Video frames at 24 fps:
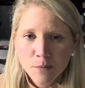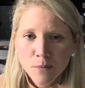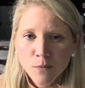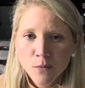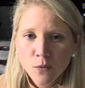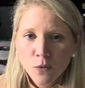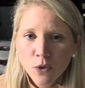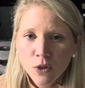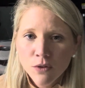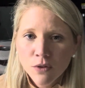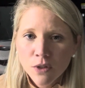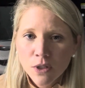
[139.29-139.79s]

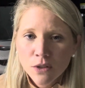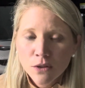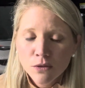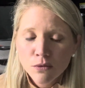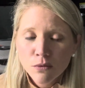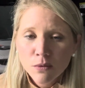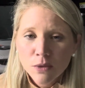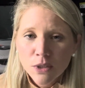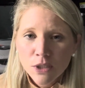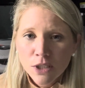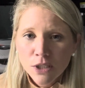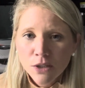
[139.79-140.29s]
We found a
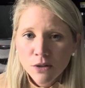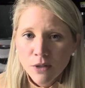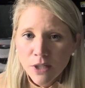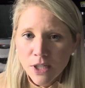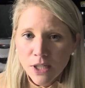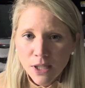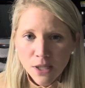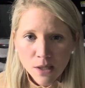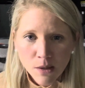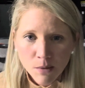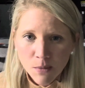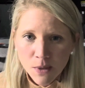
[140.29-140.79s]
really great
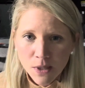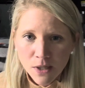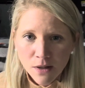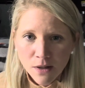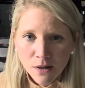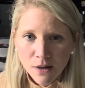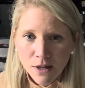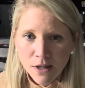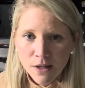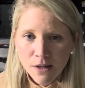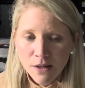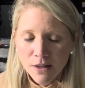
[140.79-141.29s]
camping
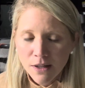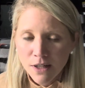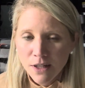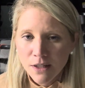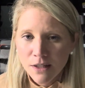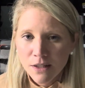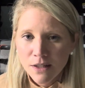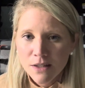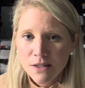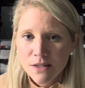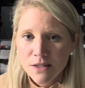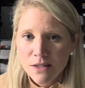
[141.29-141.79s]
cot,
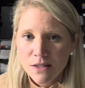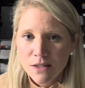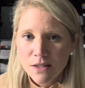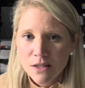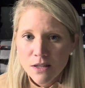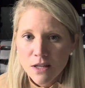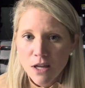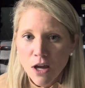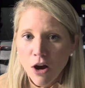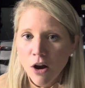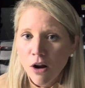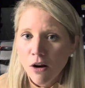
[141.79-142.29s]
and it's
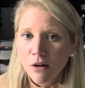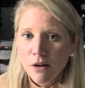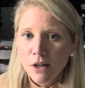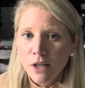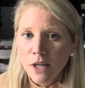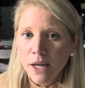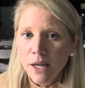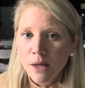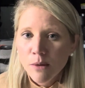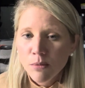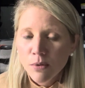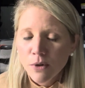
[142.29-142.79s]
the
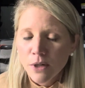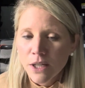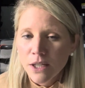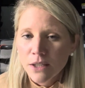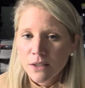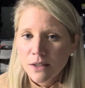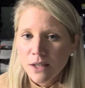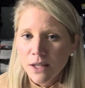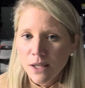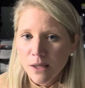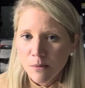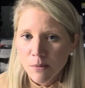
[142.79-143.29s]
REI brand
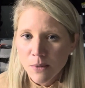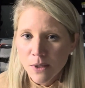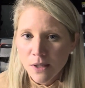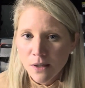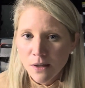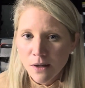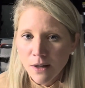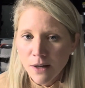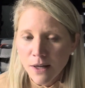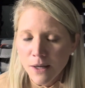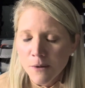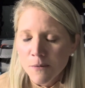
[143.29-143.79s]
camping
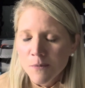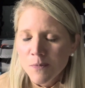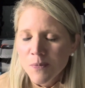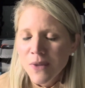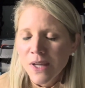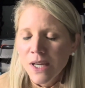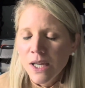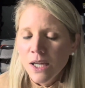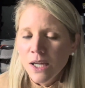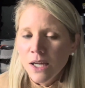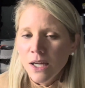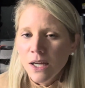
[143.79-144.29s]
cot.
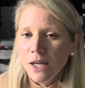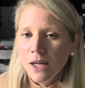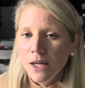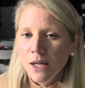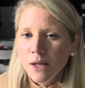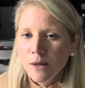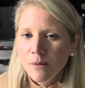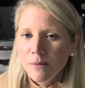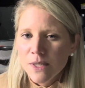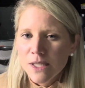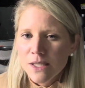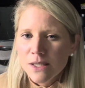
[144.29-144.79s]

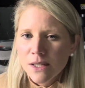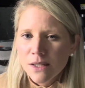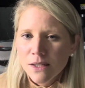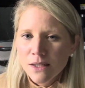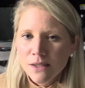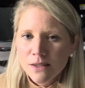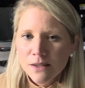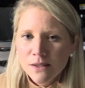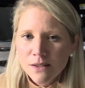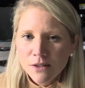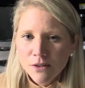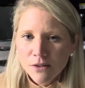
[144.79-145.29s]
It's not
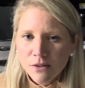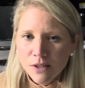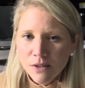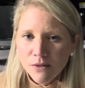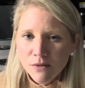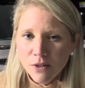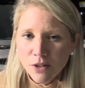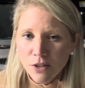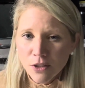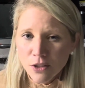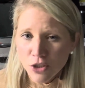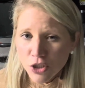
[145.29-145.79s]
necessarily
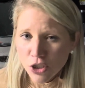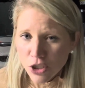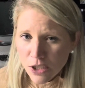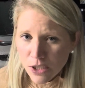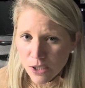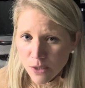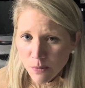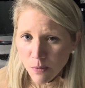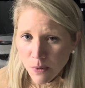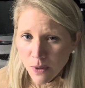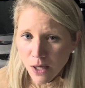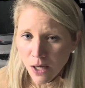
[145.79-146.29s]
very
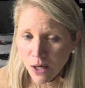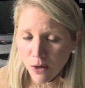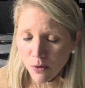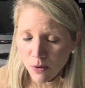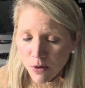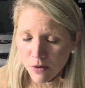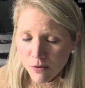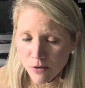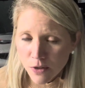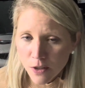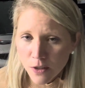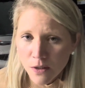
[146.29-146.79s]
cheap,
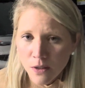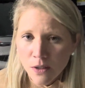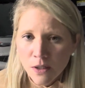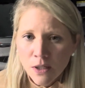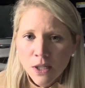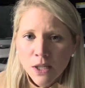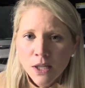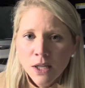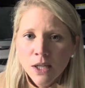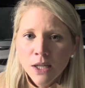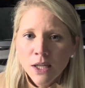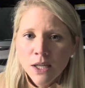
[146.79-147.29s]
however,
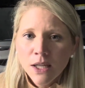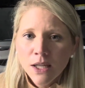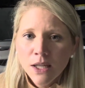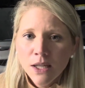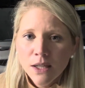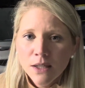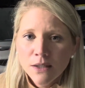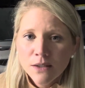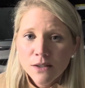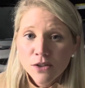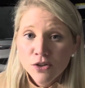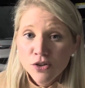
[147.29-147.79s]

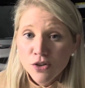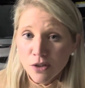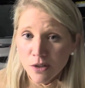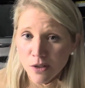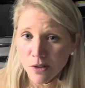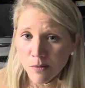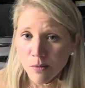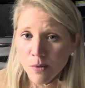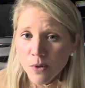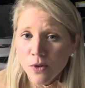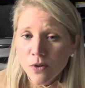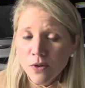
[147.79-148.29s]
it's
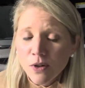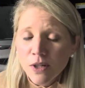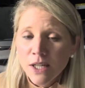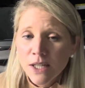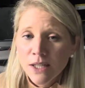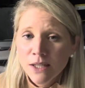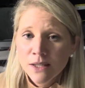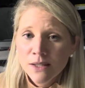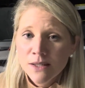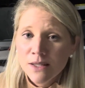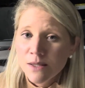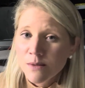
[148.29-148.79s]
durable, and
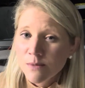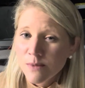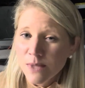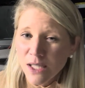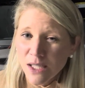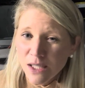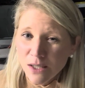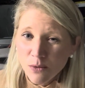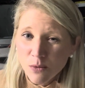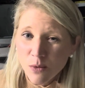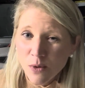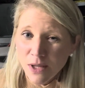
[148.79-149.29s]
it seems like
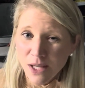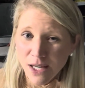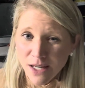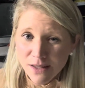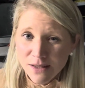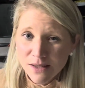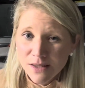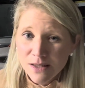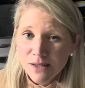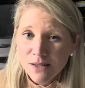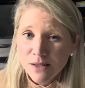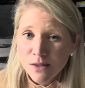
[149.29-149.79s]
it will
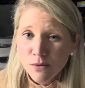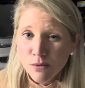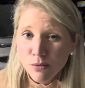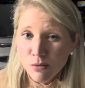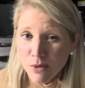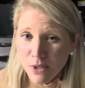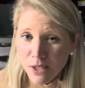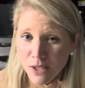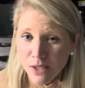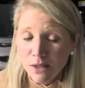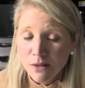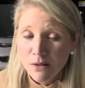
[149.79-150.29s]
last us a
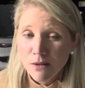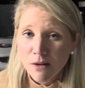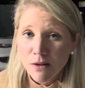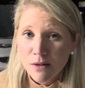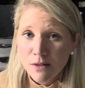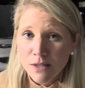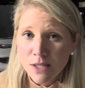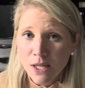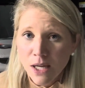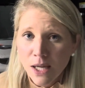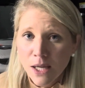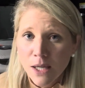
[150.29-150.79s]
really long
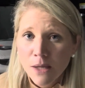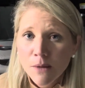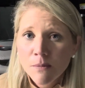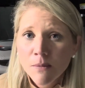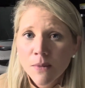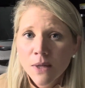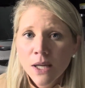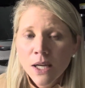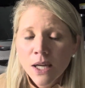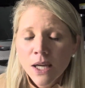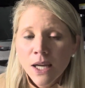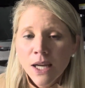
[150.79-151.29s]
time,
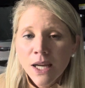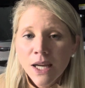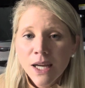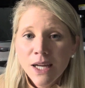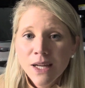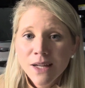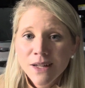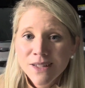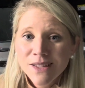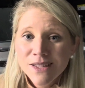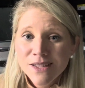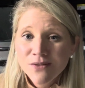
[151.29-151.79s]

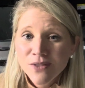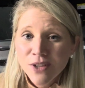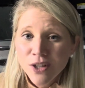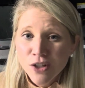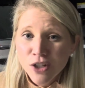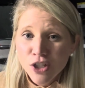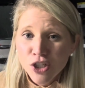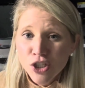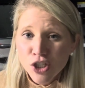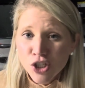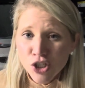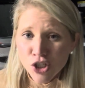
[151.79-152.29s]
and it's
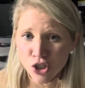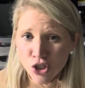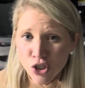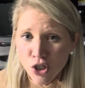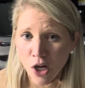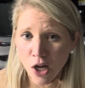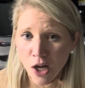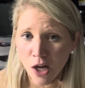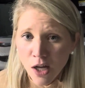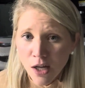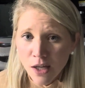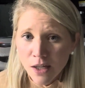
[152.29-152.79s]
very
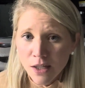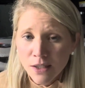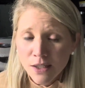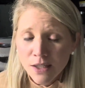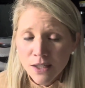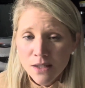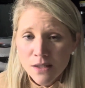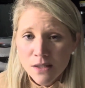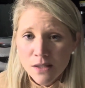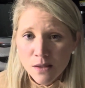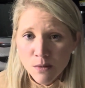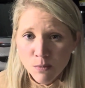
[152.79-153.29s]
strong
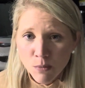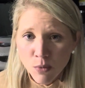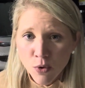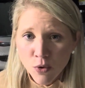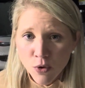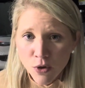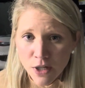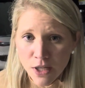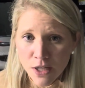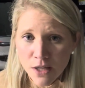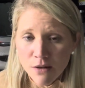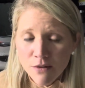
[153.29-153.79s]
and
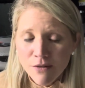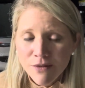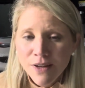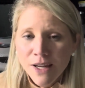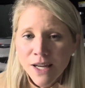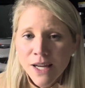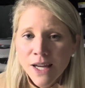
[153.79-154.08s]
supportive,